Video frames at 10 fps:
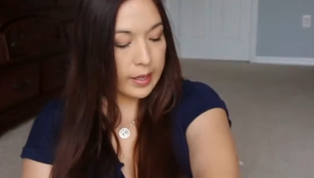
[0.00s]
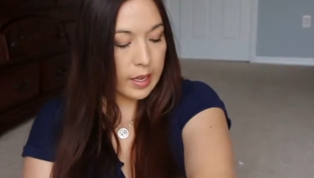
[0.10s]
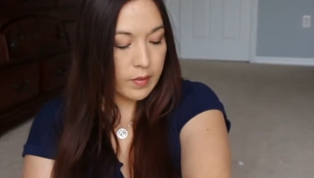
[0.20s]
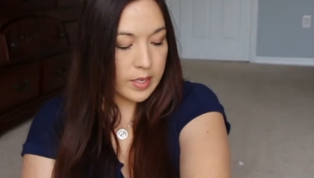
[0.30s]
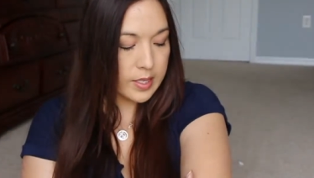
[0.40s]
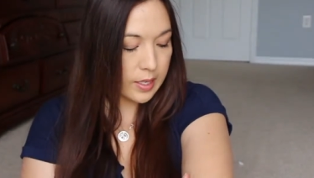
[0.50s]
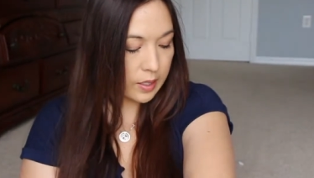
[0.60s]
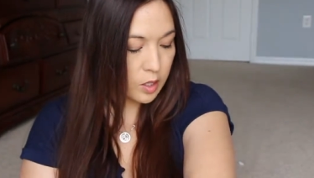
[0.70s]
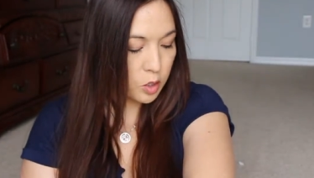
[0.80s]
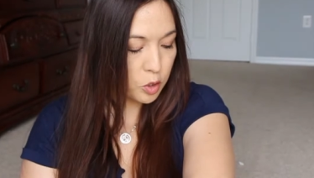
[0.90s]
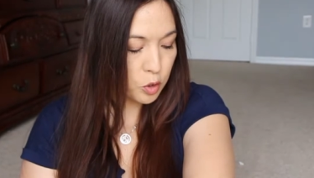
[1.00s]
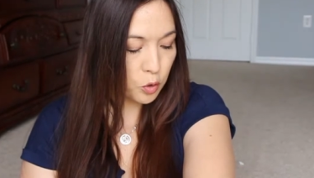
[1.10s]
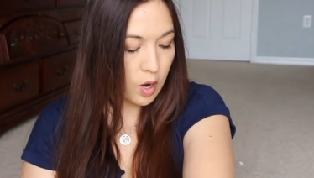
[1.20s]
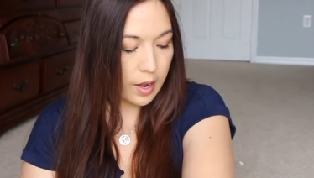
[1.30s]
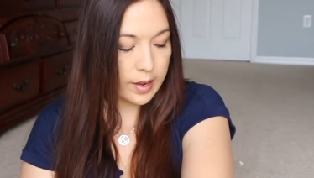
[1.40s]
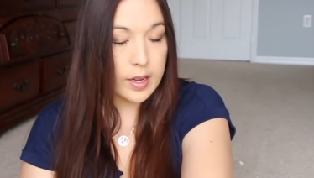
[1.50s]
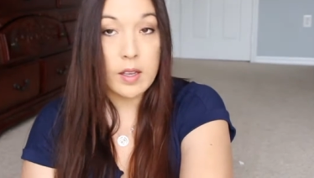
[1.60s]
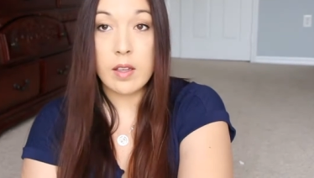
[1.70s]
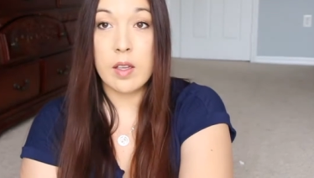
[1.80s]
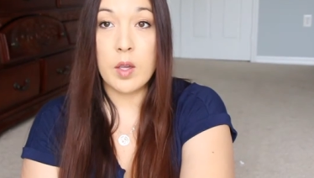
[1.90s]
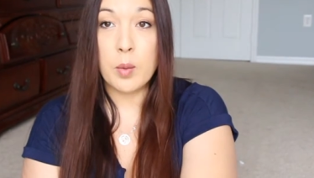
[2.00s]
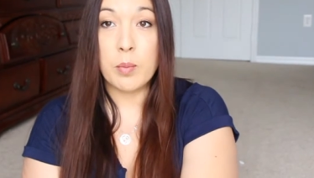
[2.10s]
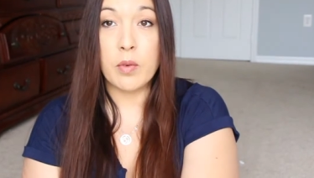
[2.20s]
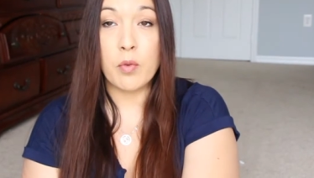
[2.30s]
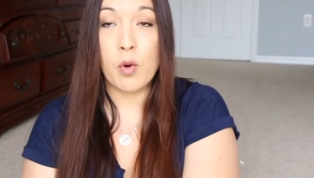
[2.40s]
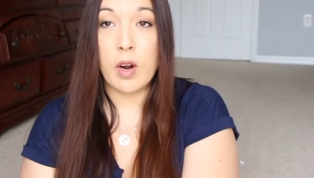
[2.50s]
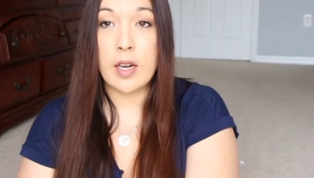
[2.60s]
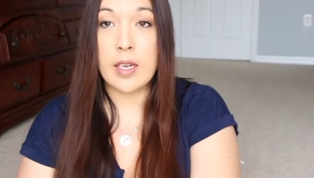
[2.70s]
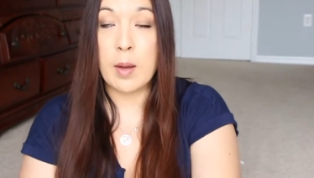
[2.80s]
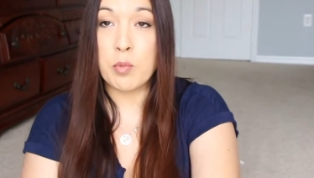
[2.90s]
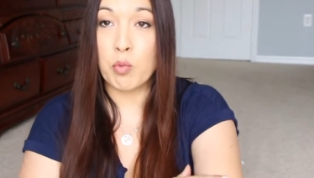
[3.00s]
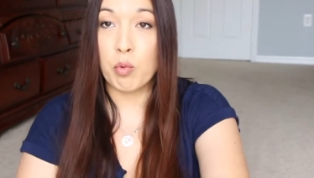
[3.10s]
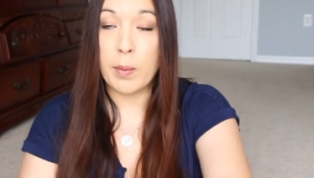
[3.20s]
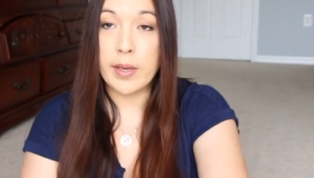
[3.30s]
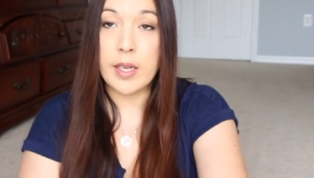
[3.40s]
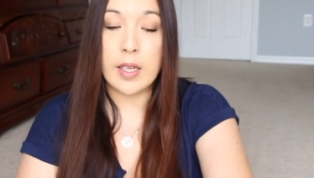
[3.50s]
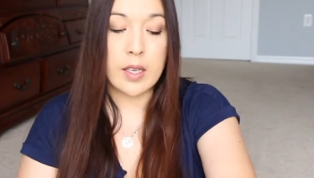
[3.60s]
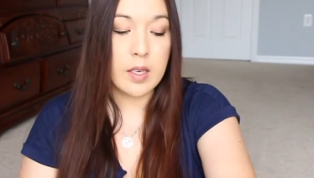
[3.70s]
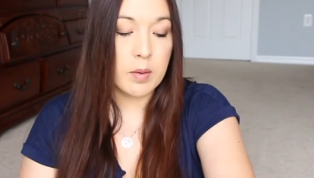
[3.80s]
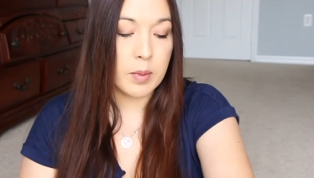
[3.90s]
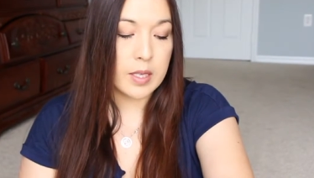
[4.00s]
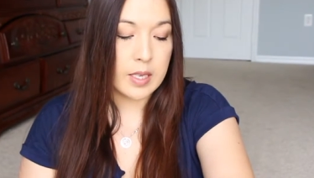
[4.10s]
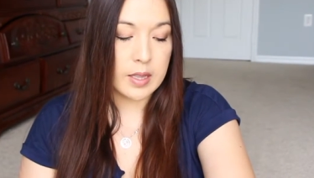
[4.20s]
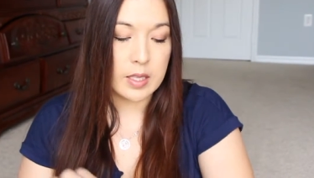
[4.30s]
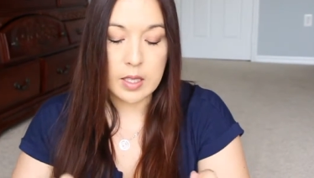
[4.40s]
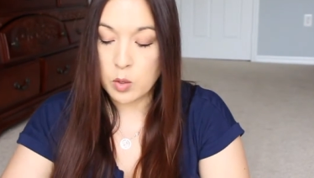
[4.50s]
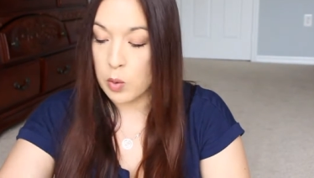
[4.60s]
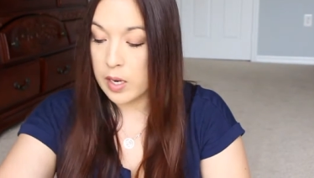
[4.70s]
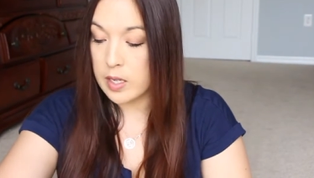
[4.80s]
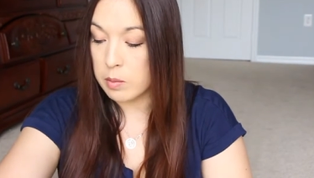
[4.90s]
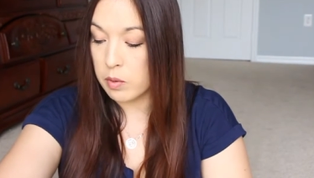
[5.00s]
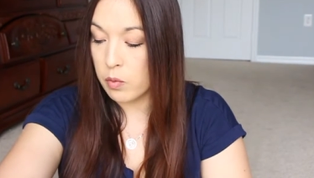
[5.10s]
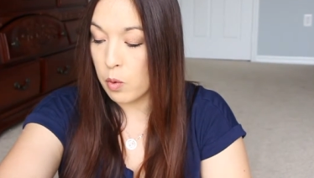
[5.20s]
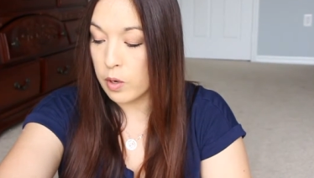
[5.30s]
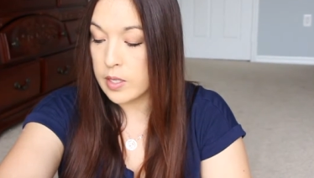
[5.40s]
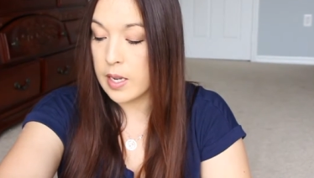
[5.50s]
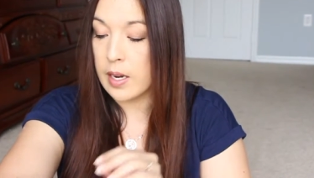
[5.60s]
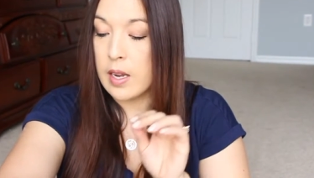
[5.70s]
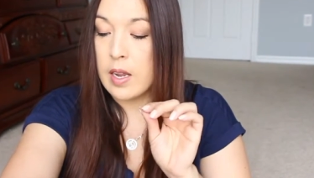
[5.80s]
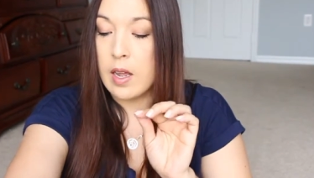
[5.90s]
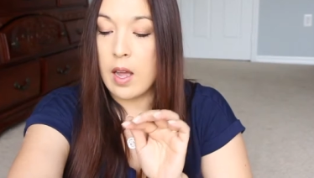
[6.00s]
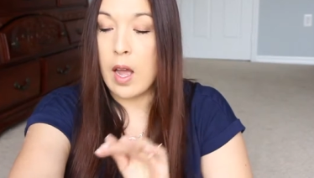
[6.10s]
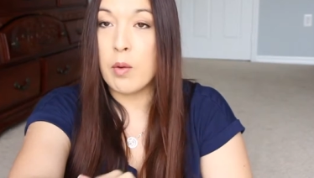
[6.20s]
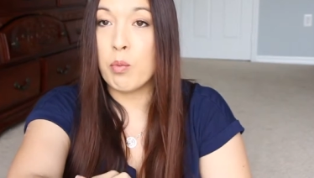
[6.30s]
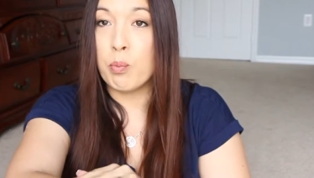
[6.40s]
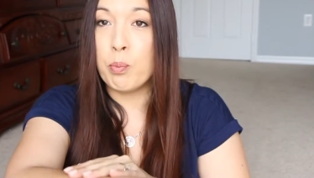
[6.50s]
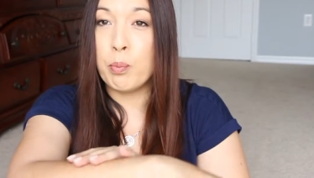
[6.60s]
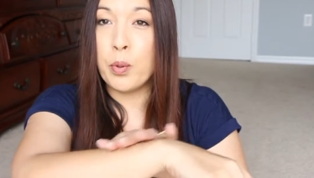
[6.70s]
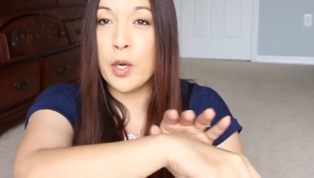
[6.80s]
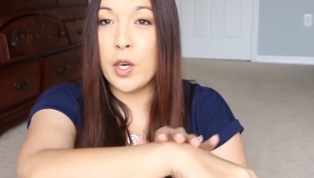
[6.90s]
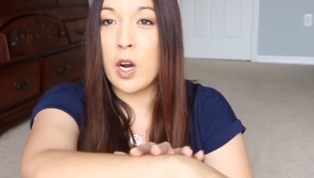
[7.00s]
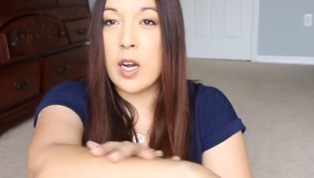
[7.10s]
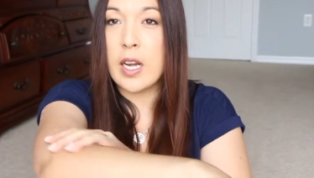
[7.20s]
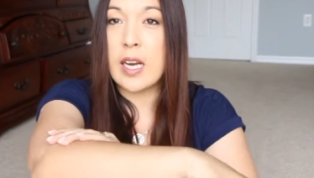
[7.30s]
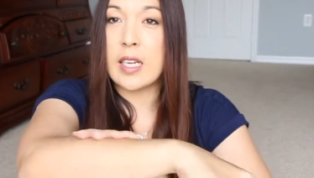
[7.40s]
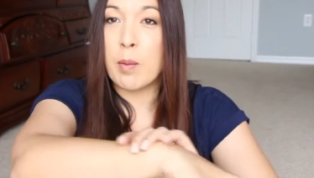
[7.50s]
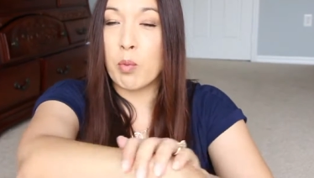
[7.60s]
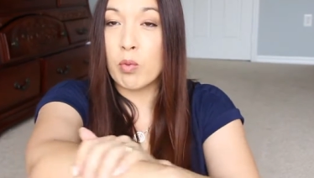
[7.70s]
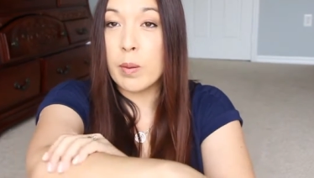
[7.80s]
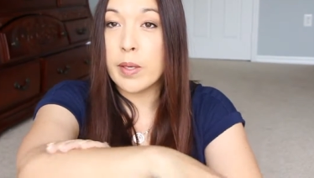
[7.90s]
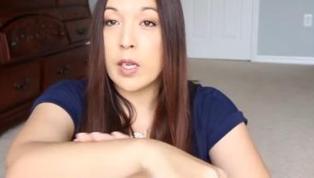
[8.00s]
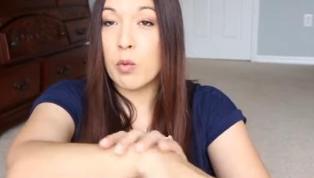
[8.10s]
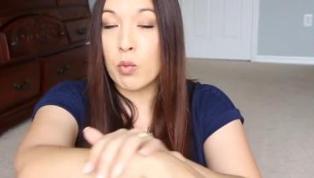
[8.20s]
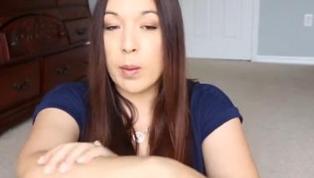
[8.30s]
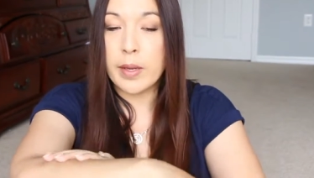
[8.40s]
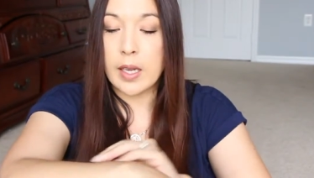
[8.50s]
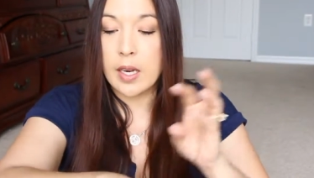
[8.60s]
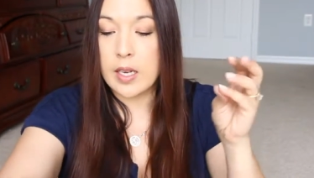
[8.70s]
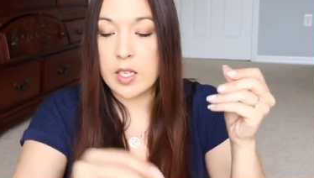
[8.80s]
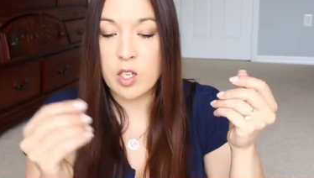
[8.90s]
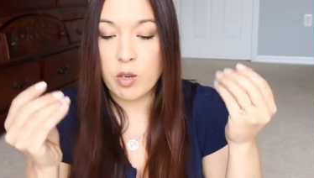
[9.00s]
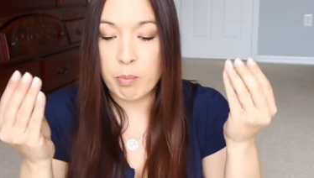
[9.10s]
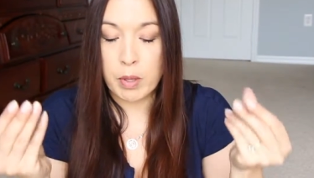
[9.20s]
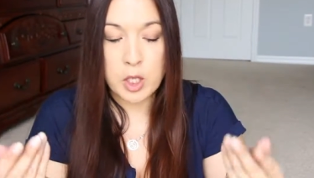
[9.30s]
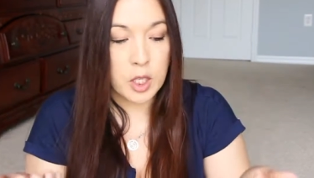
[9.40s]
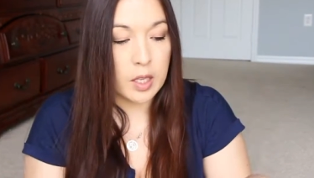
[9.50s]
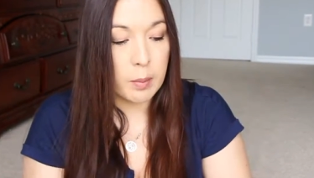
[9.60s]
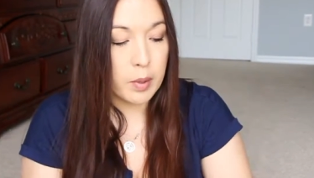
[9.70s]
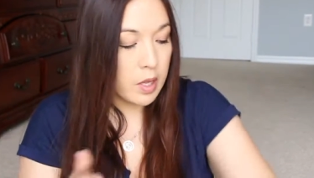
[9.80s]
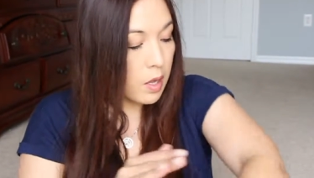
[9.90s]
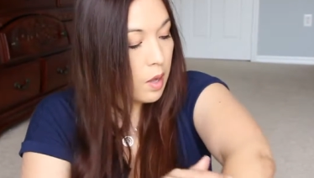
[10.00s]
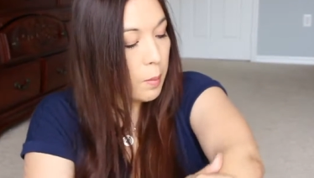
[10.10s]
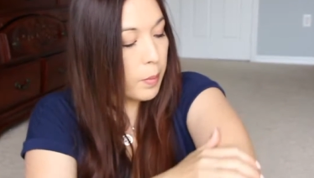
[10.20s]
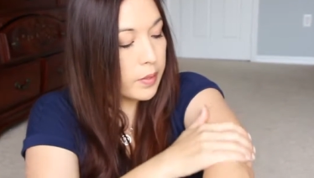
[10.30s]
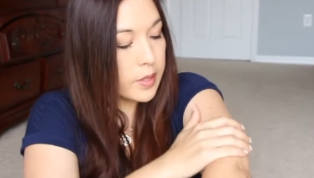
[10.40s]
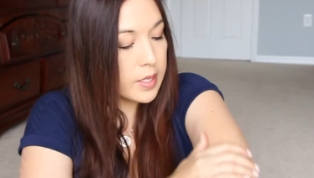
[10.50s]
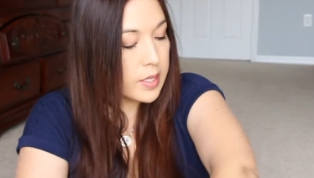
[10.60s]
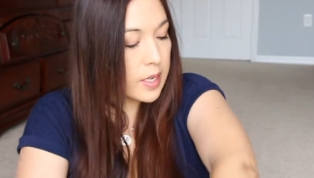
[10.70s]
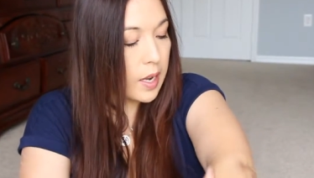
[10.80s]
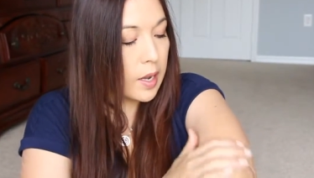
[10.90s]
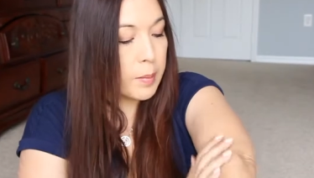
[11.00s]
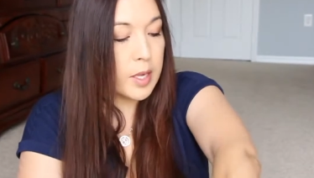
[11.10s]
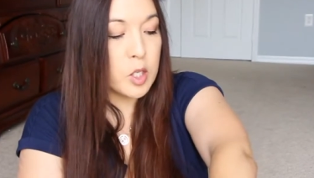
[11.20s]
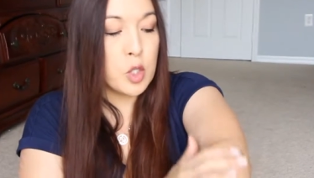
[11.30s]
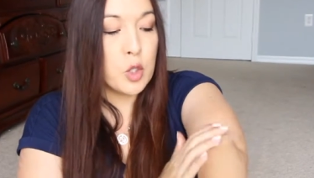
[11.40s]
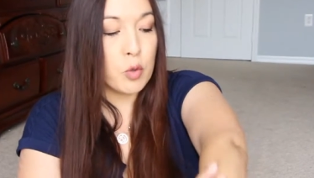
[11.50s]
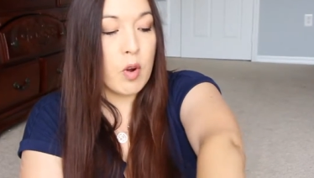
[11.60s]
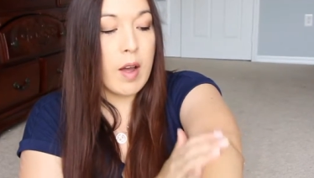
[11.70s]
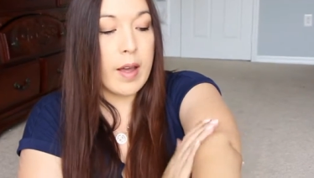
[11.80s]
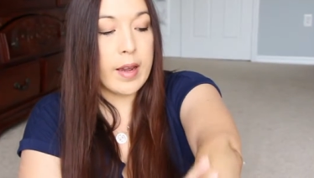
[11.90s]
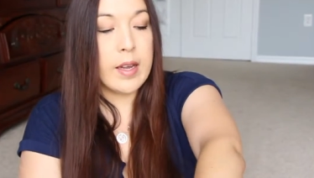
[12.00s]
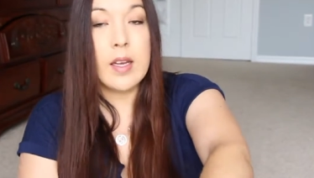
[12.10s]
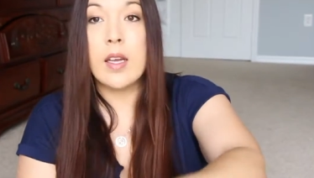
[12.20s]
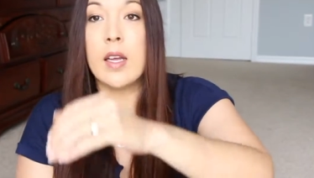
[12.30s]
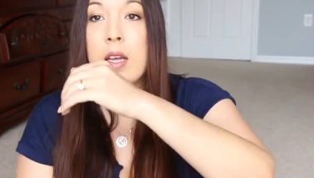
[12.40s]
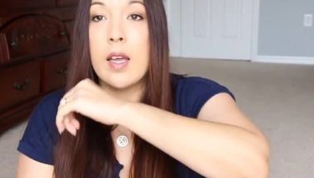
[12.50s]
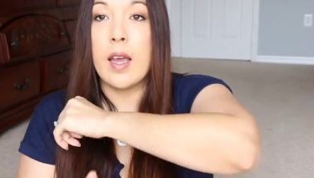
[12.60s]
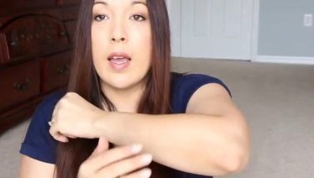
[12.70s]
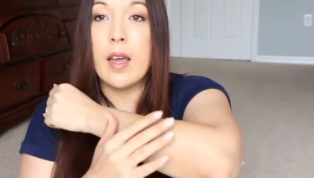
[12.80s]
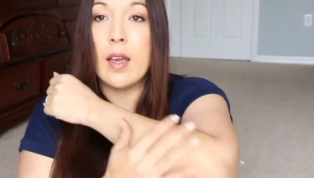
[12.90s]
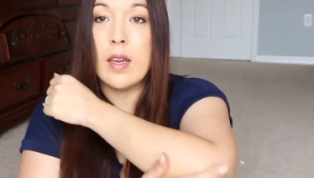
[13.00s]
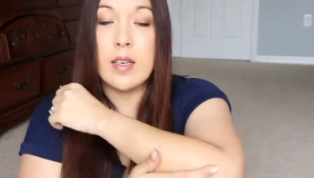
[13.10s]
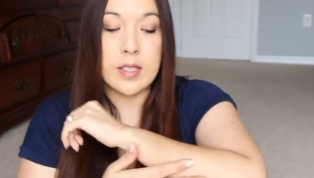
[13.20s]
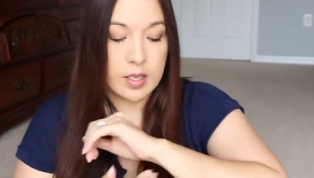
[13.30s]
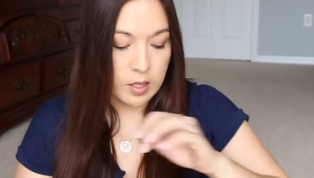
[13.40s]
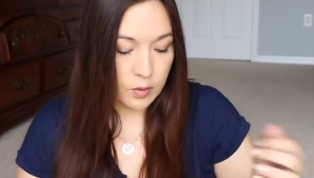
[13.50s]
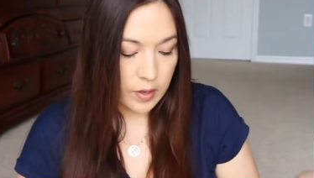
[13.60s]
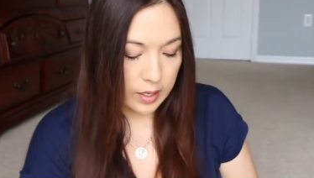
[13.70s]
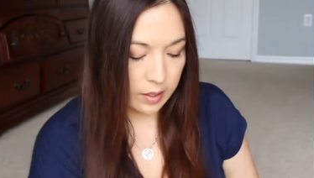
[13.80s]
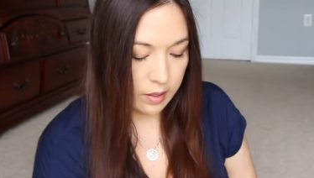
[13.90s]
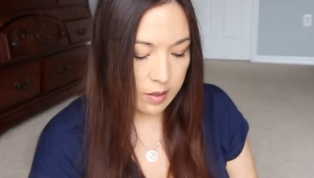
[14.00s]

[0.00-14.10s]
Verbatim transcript: I gave it a second to dry before I kept rubbing it in because I think that's what I did before is that I put it on and I kept rubbing it and rubbing it and it started bunching up. But this time it's dry and it's fine.